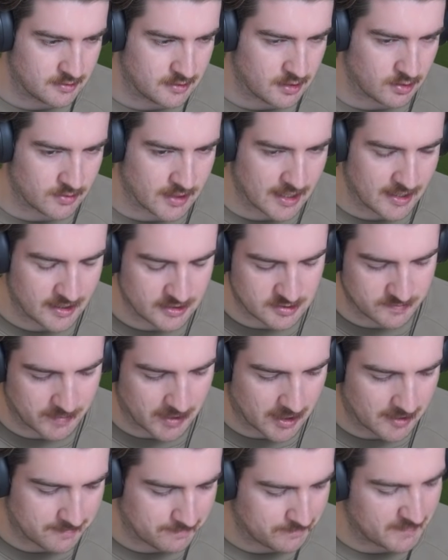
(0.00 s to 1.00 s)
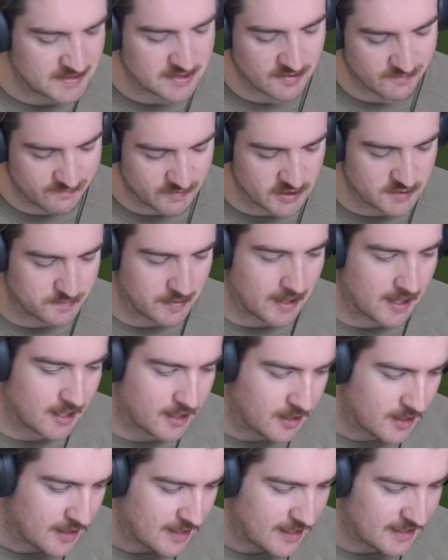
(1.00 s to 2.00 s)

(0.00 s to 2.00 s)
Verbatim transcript: Okay, it's a par. It's our first par. Well,